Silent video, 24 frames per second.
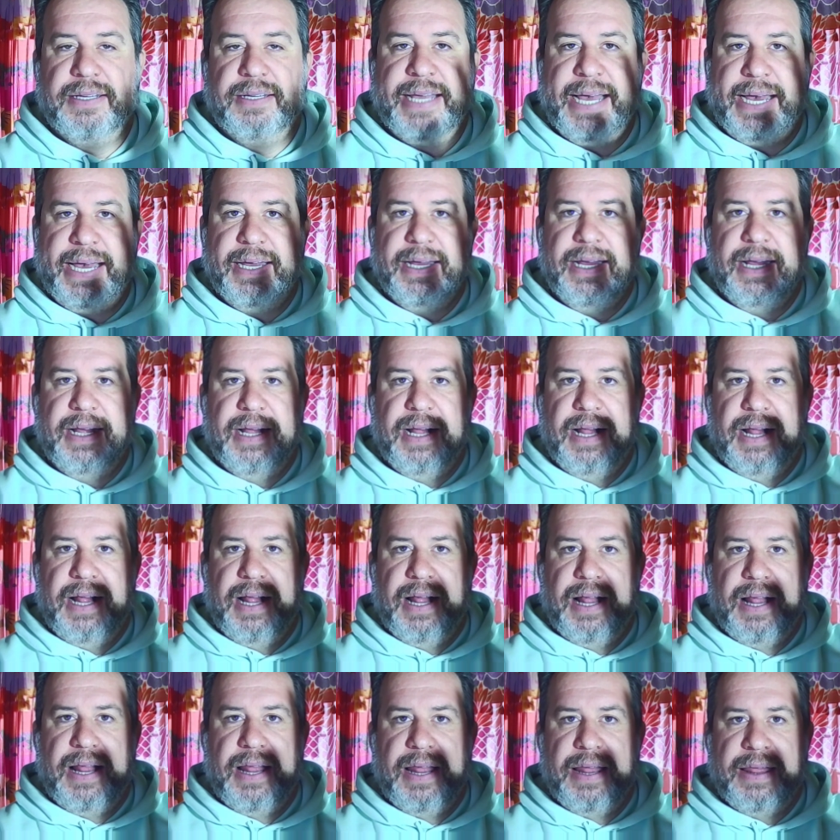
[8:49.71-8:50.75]
Okay,
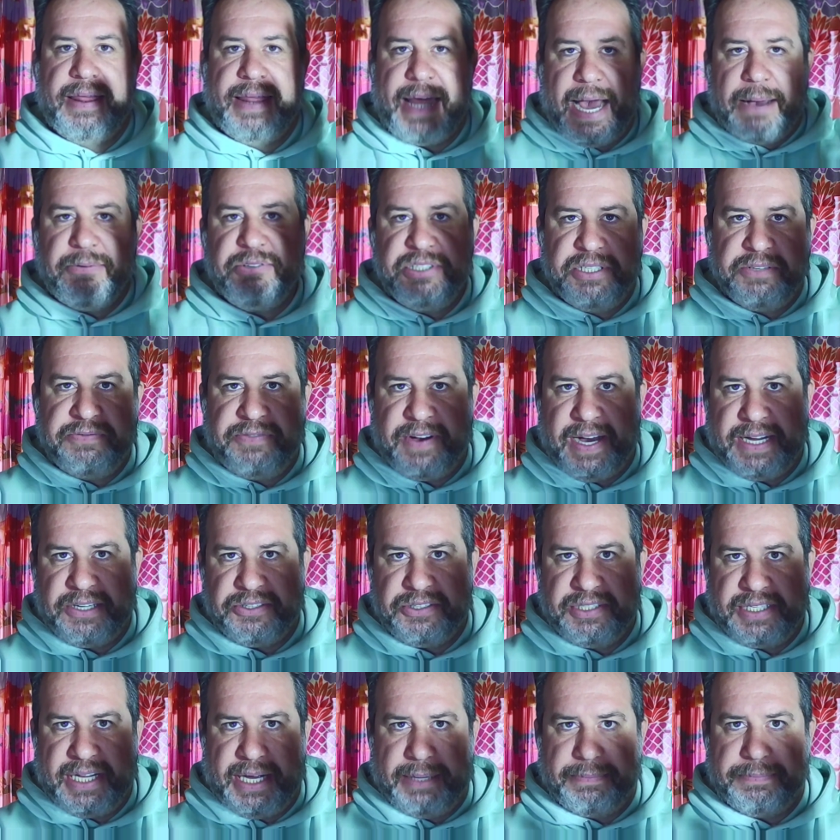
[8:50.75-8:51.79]
that was the final
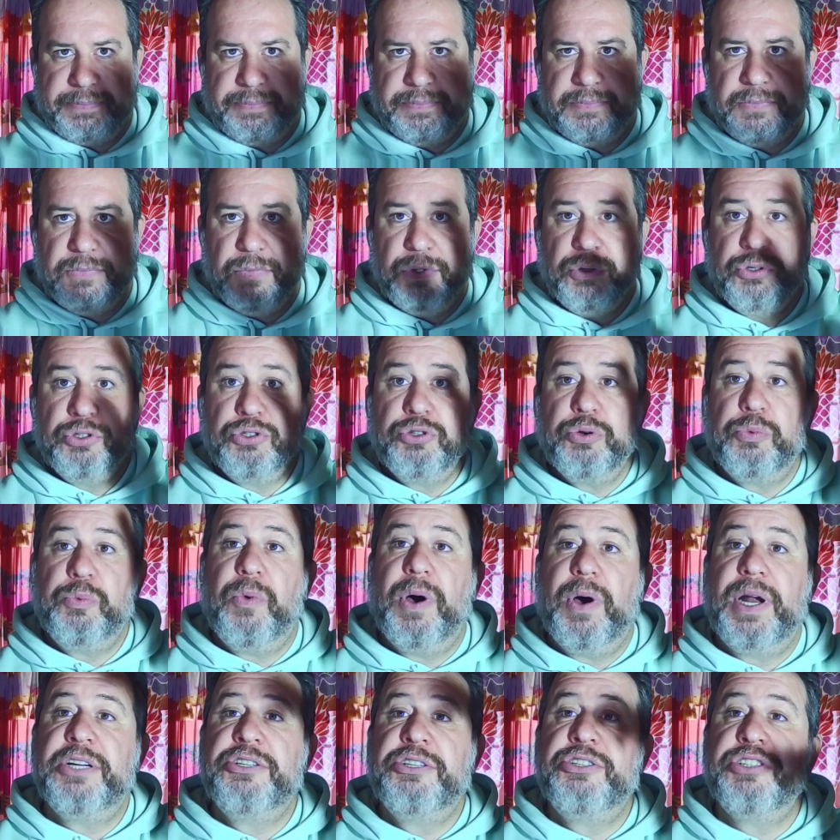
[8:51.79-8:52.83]
step. So
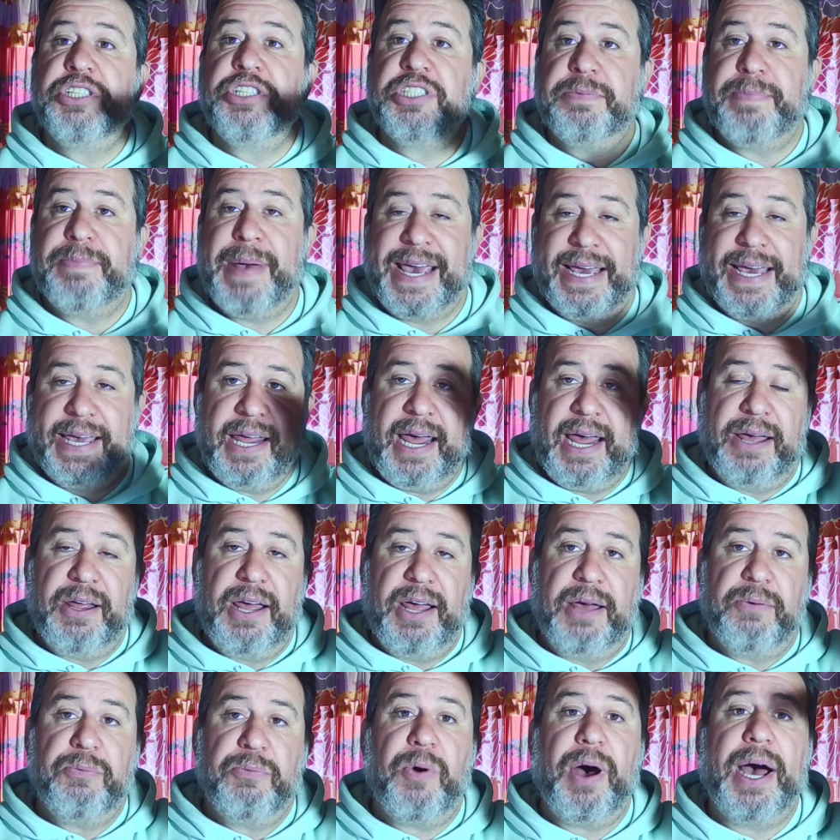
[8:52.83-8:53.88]
what did you just make?
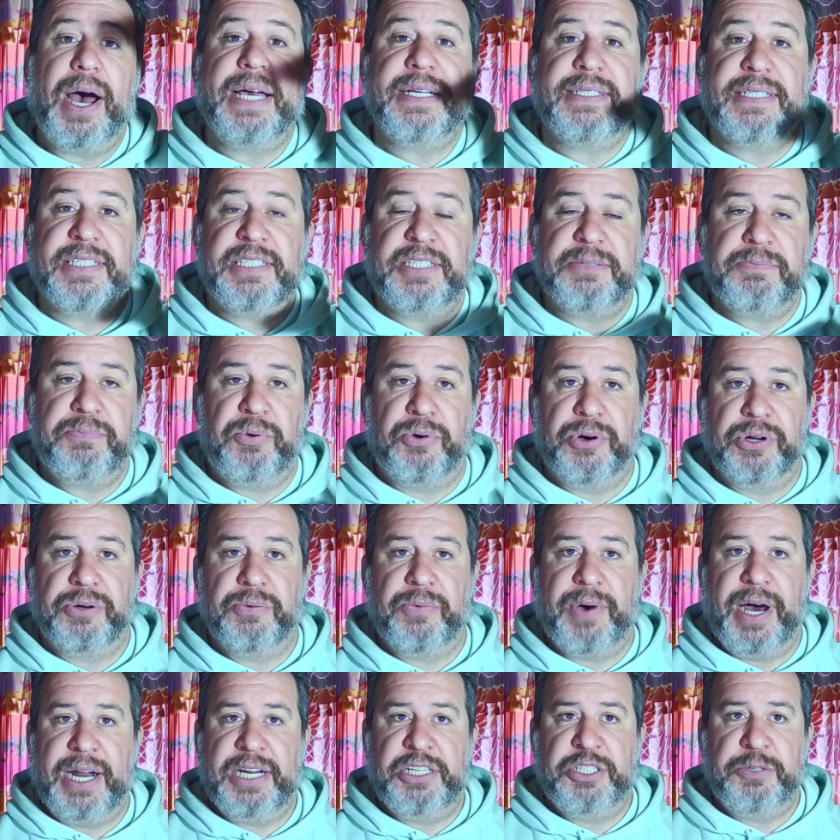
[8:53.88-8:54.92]
And why is this
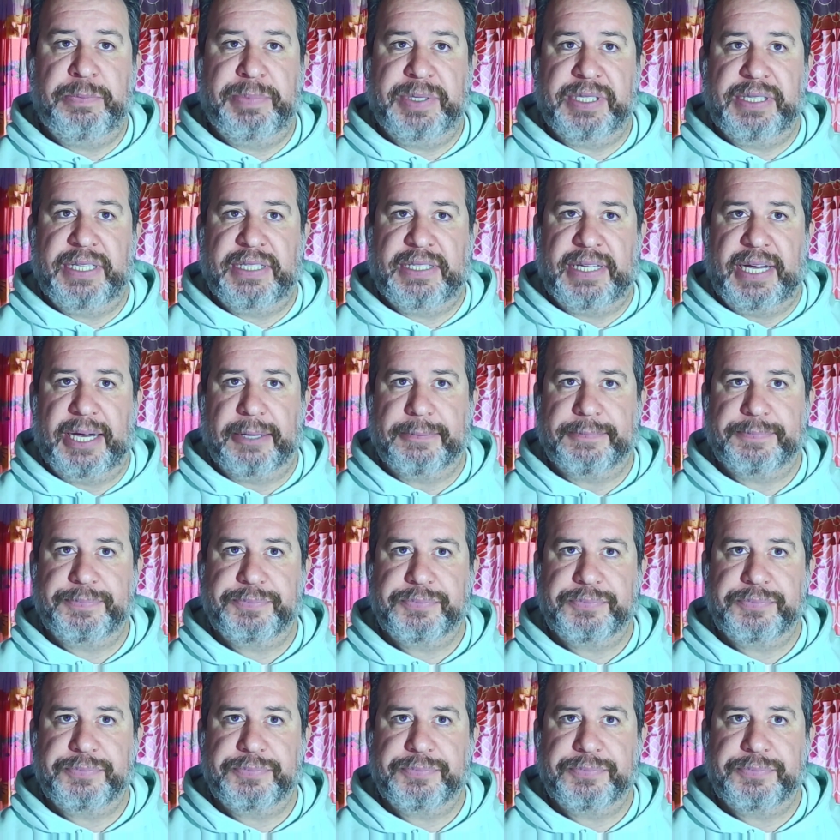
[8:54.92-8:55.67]
important? Why did you build this out?